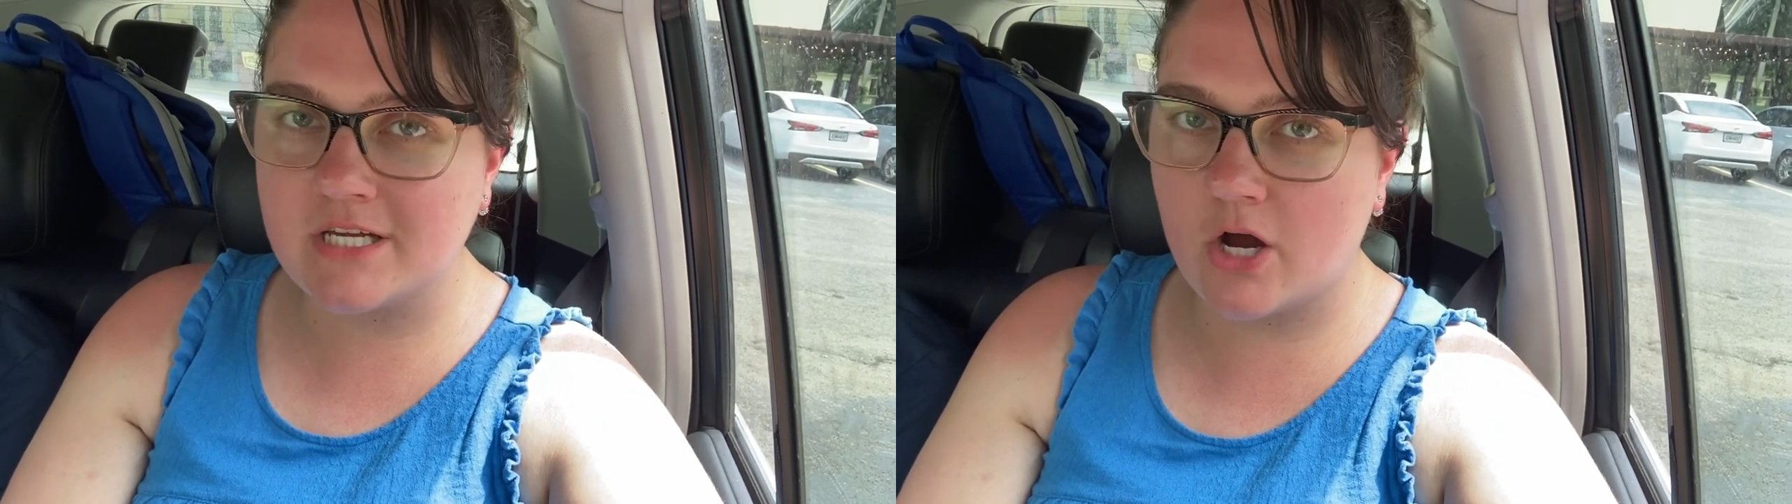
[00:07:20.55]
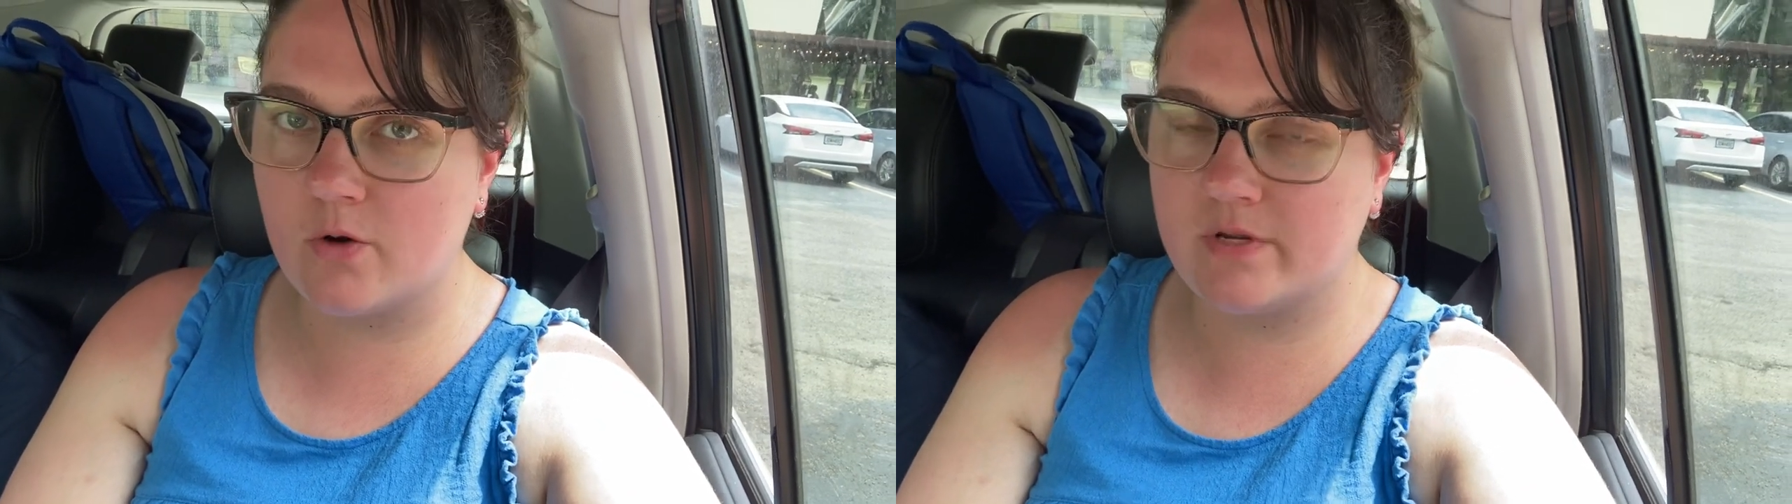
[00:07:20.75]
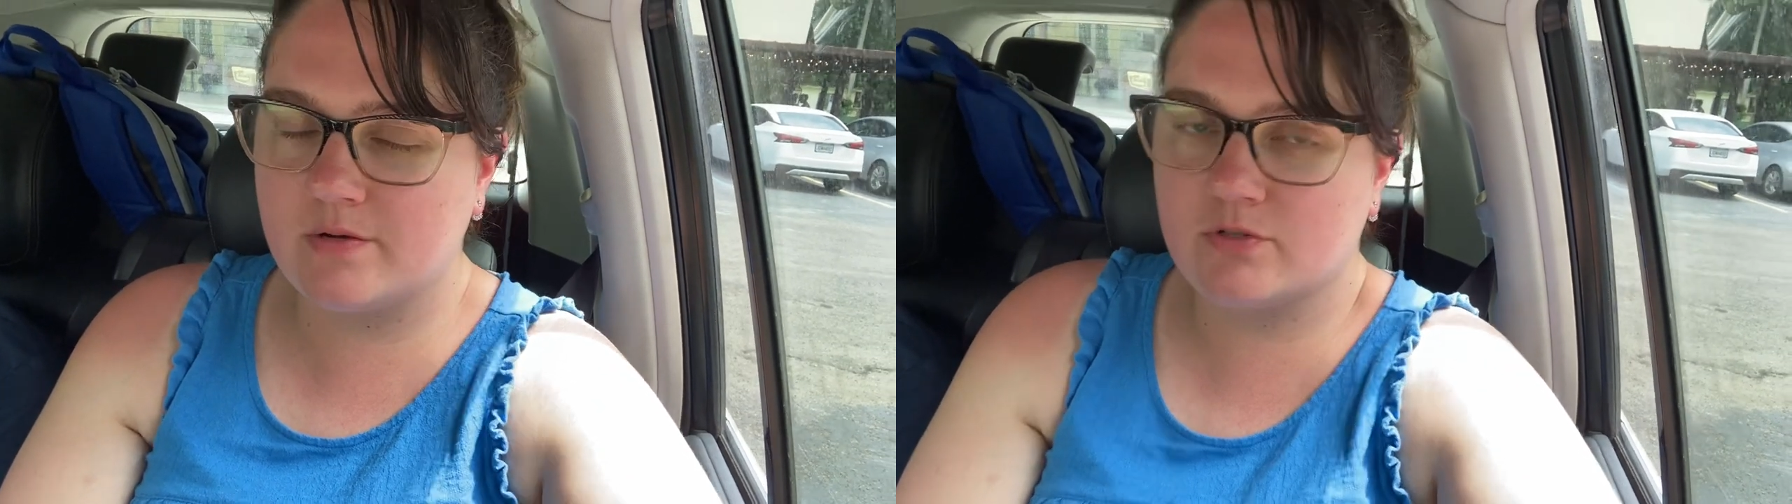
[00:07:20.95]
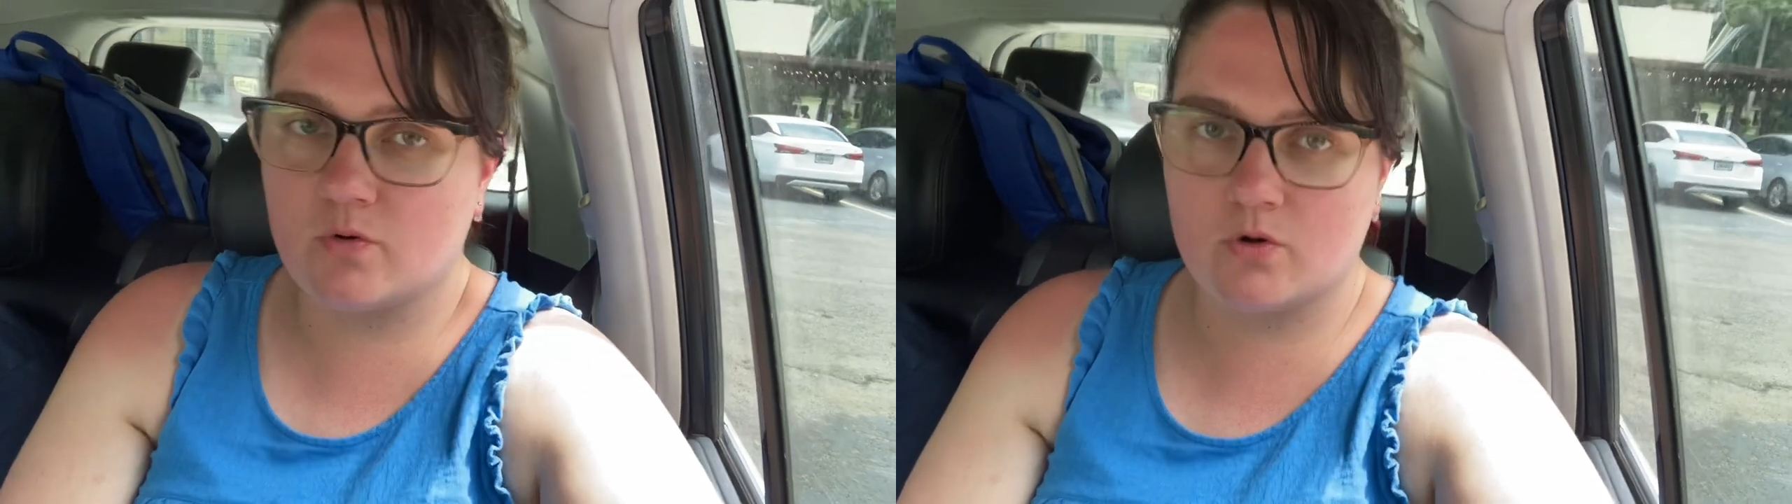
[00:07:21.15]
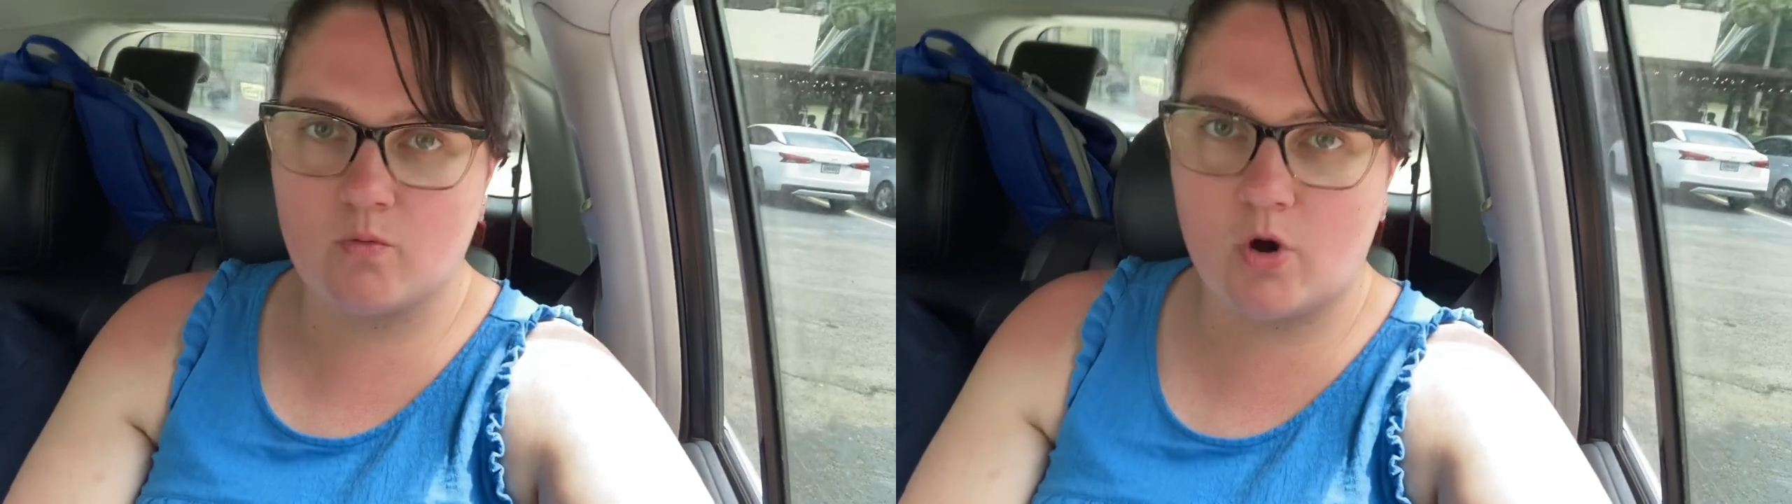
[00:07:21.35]
and all we did was
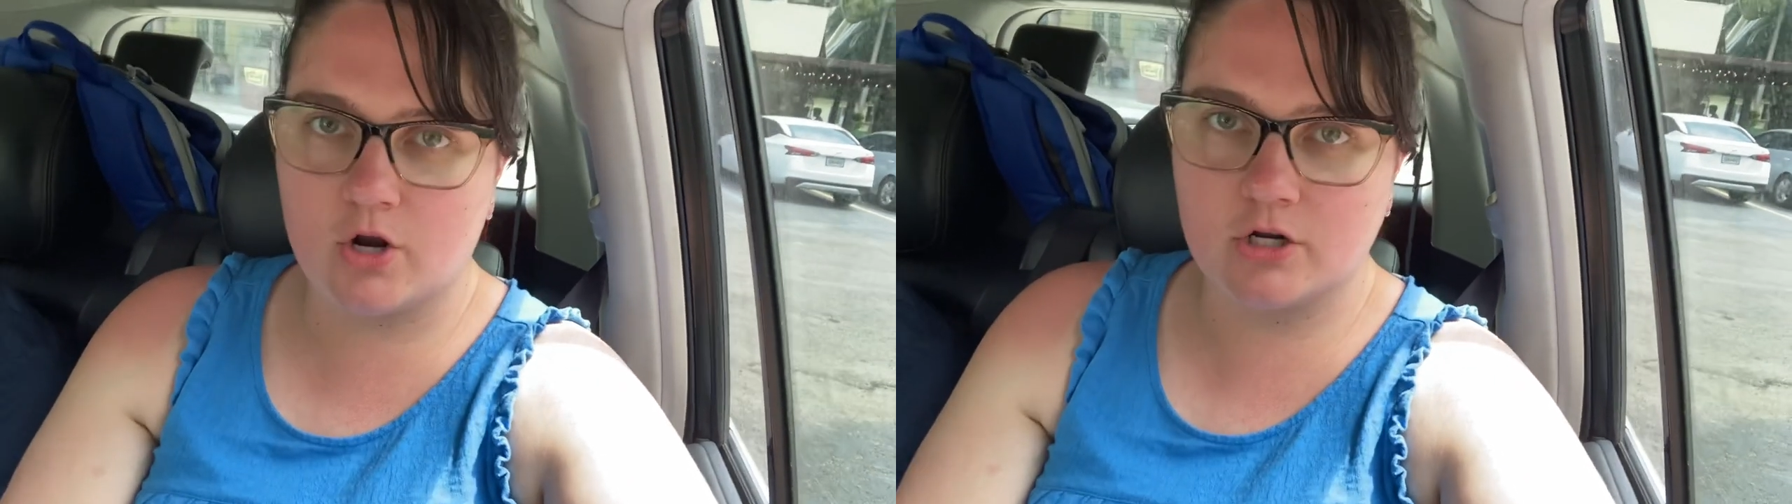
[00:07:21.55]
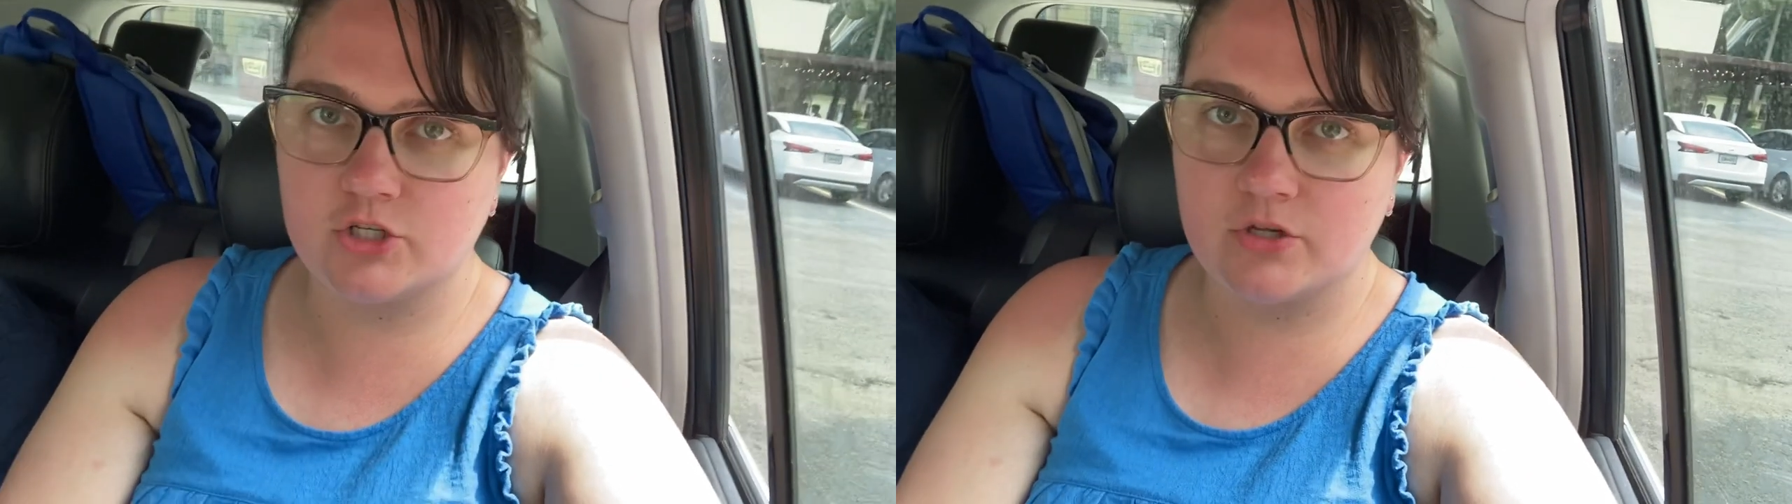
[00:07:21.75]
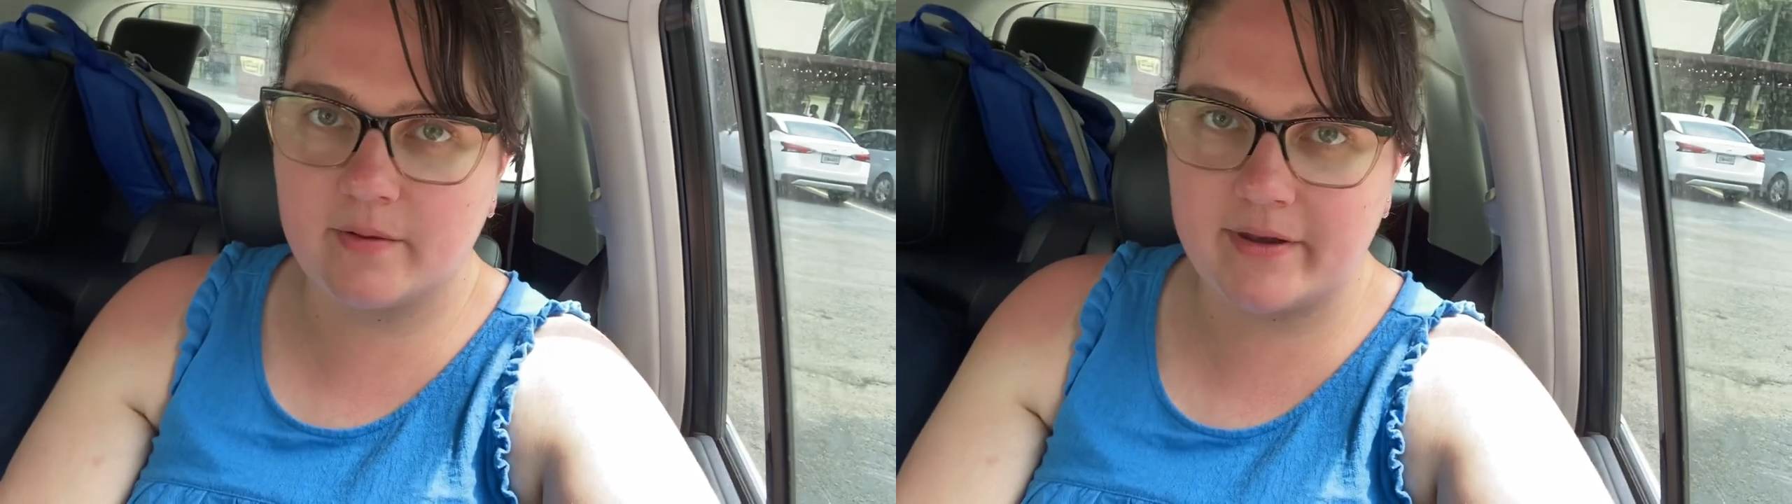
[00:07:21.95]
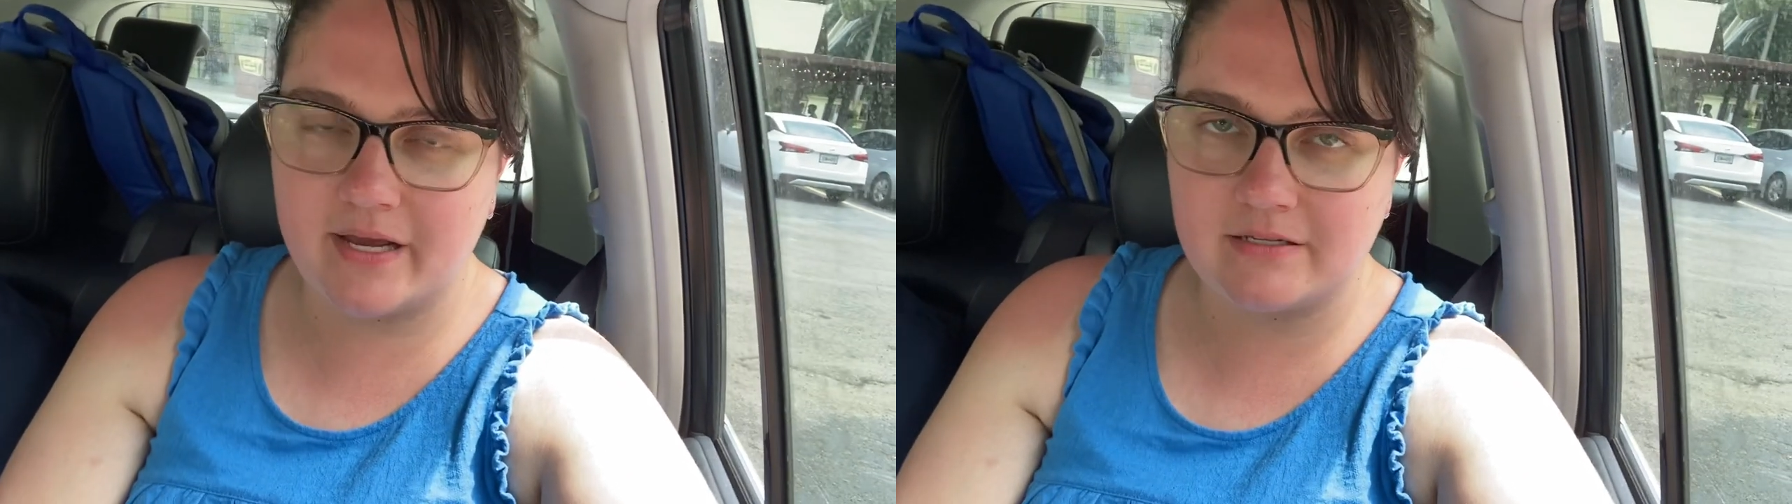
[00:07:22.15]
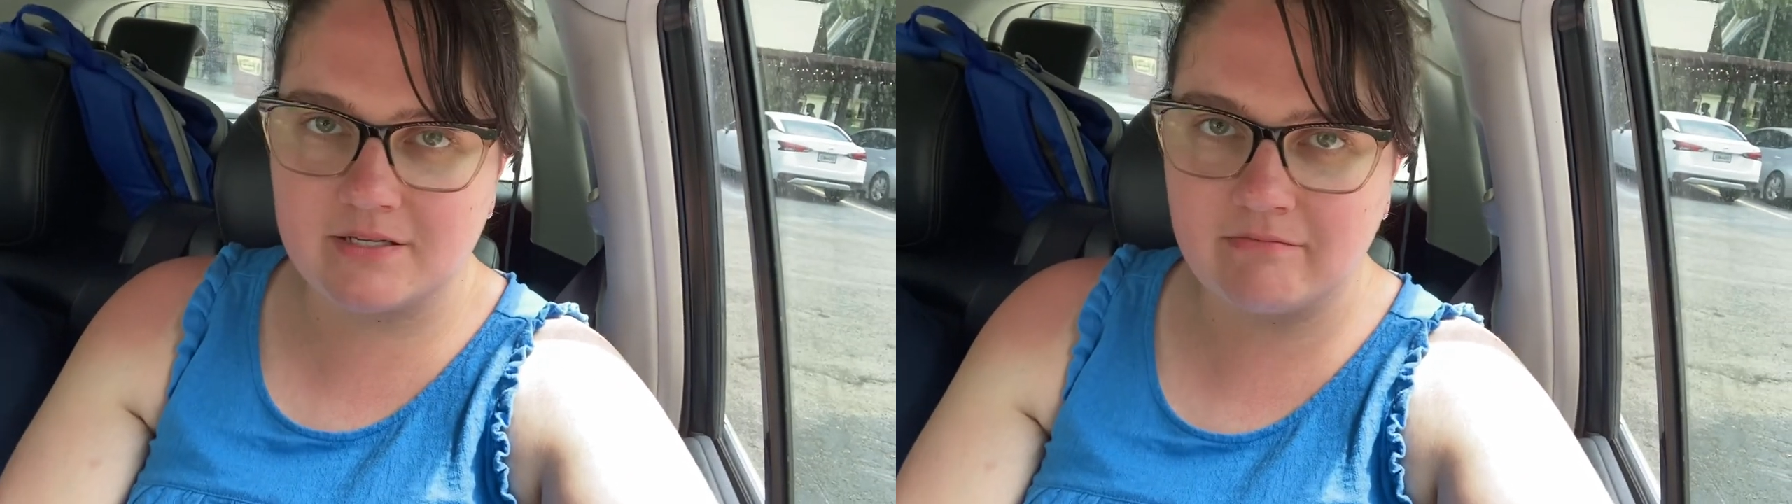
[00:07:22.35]
order water and two lemonades.